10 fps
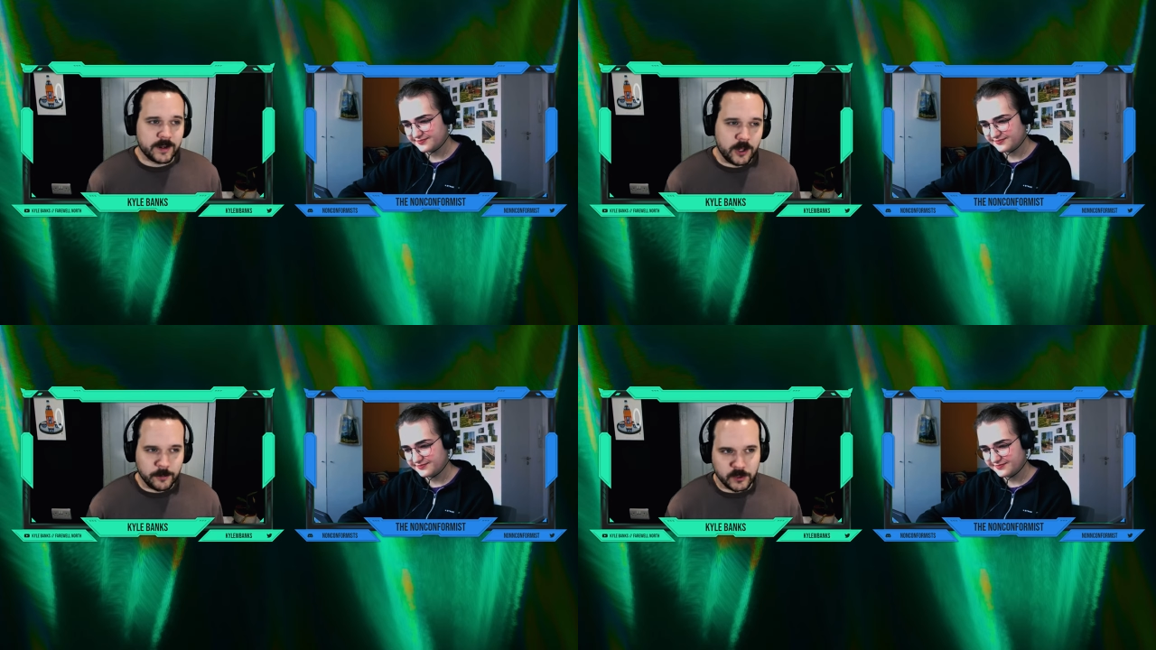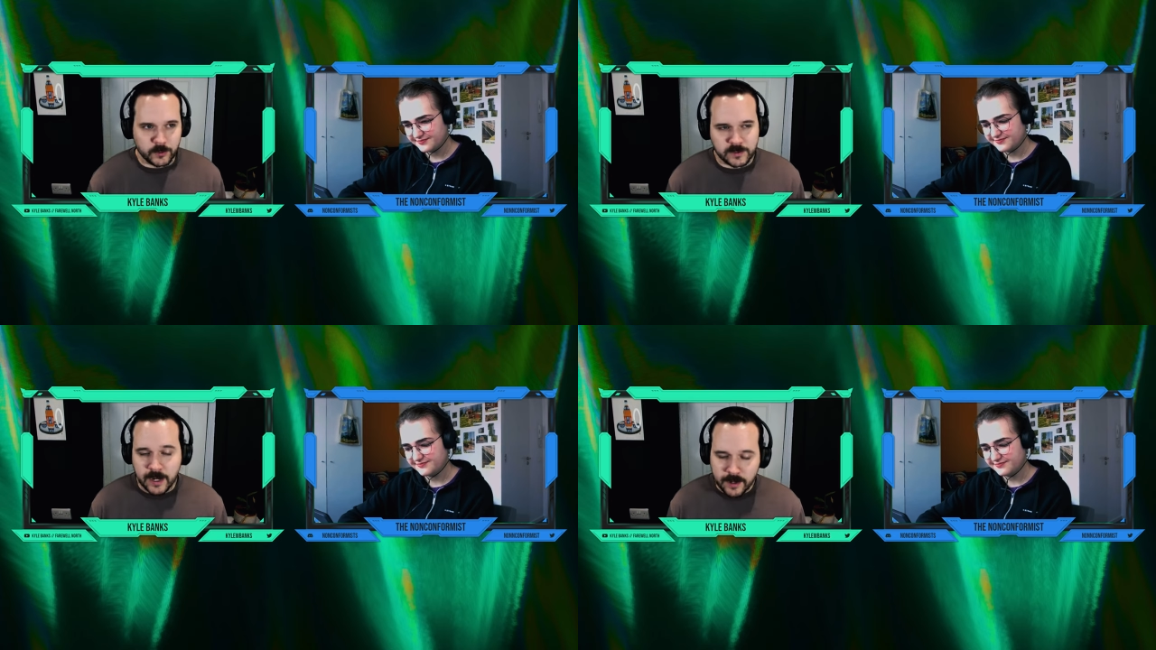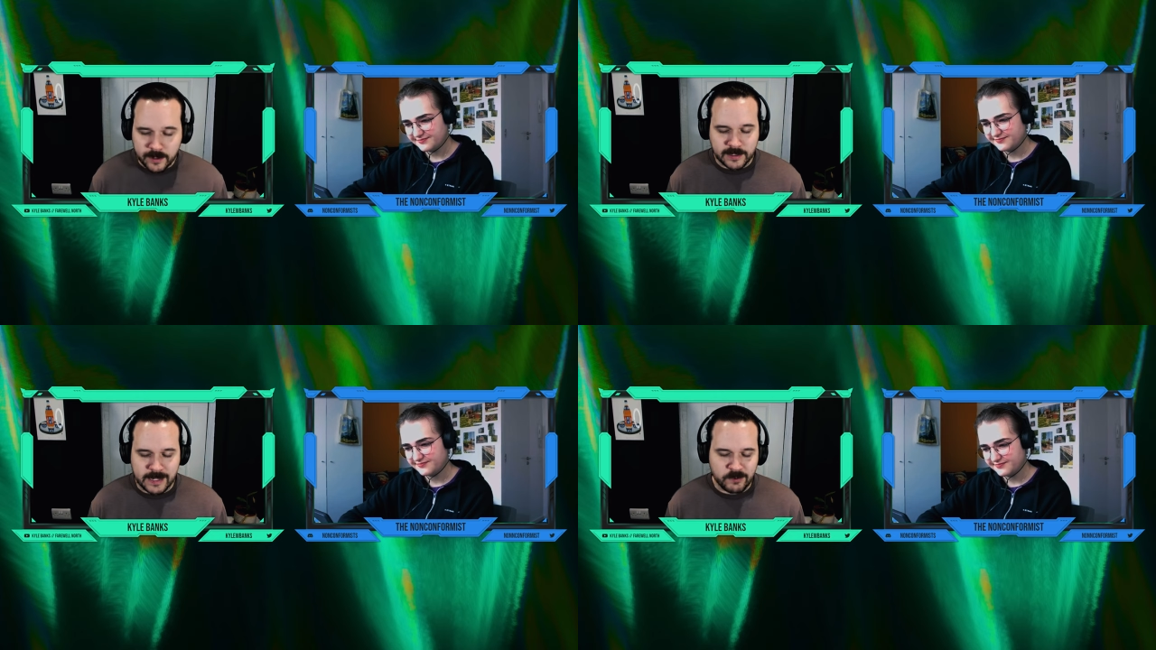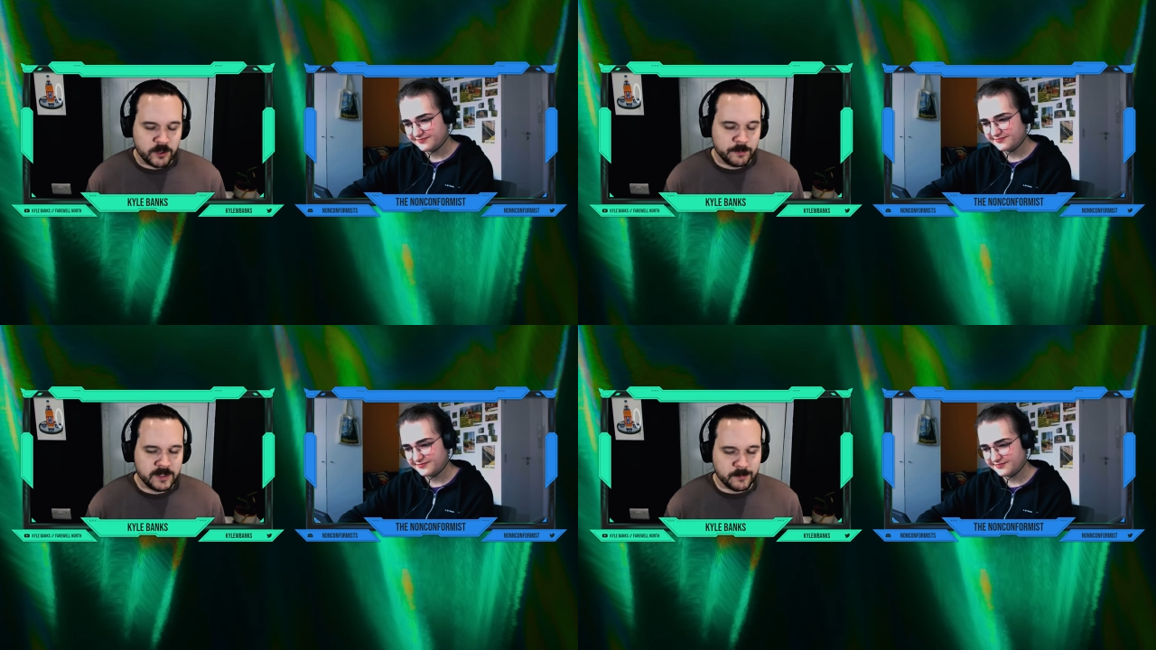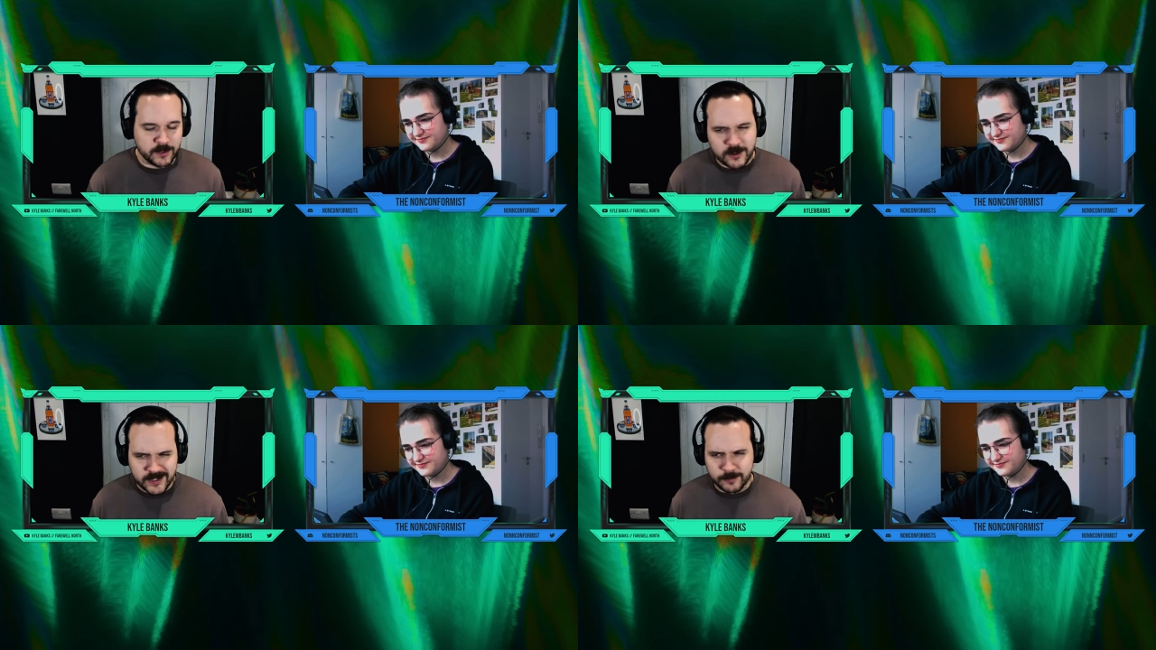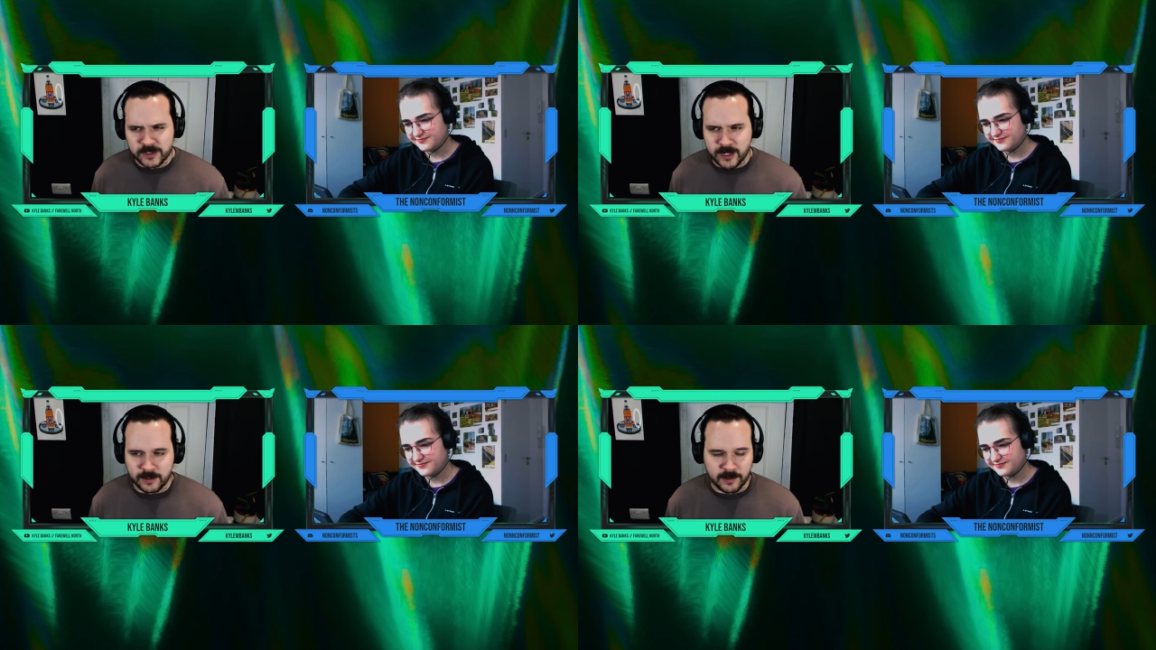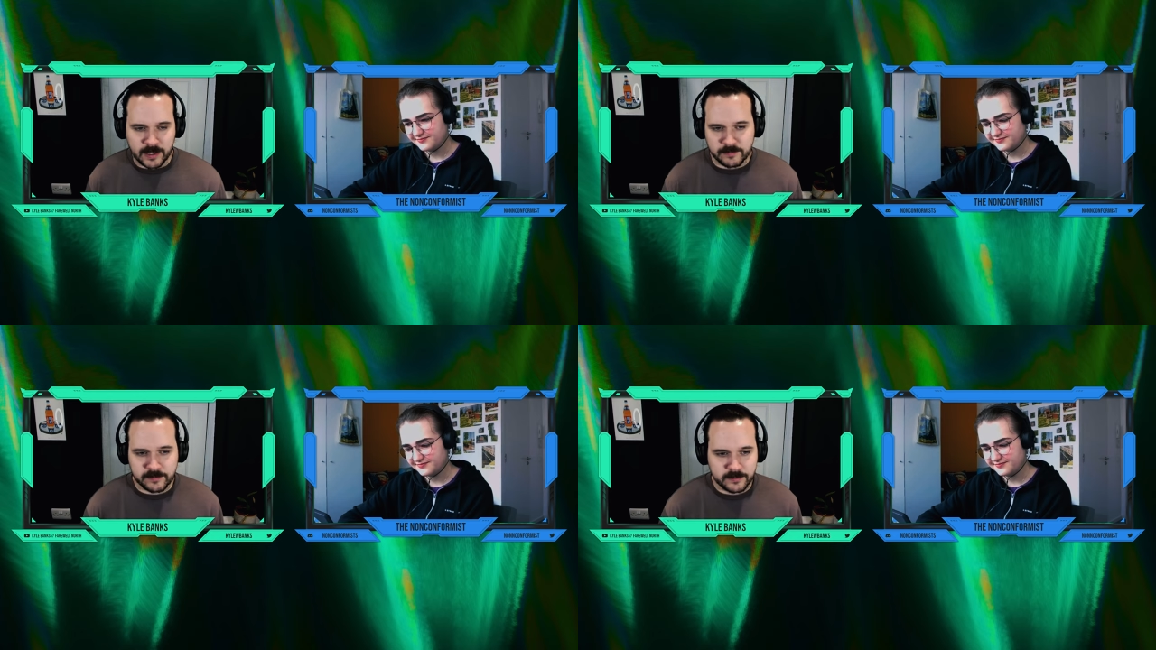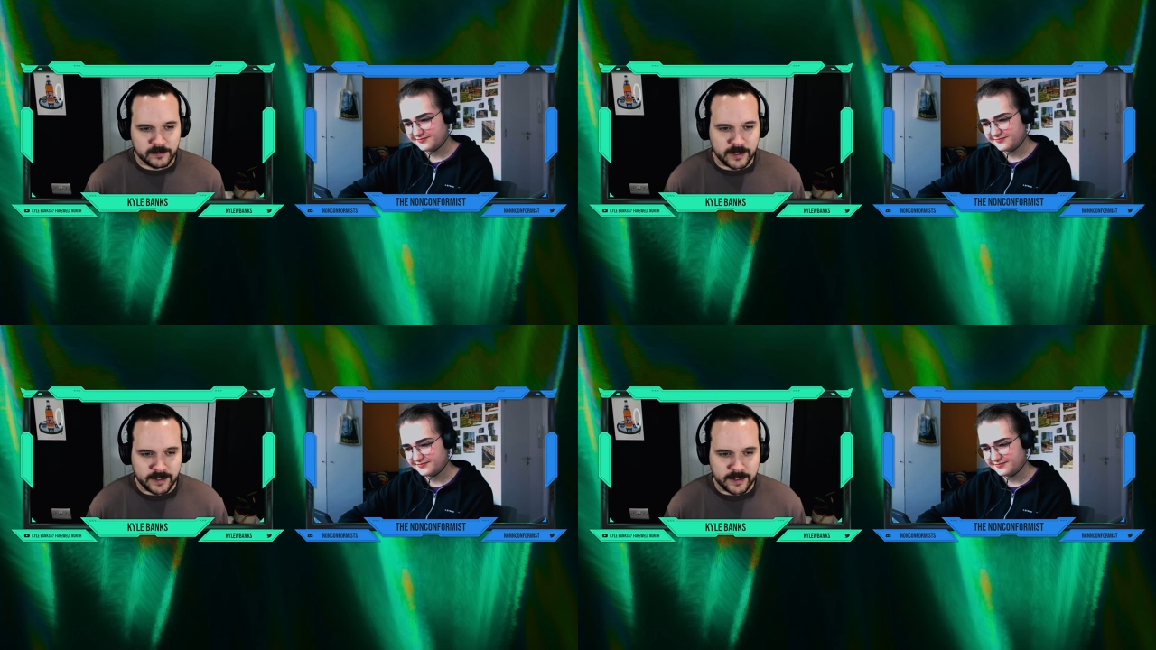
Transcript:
Speaker 1: And that'll help you a ton in game development. It'll also help you a ton in life,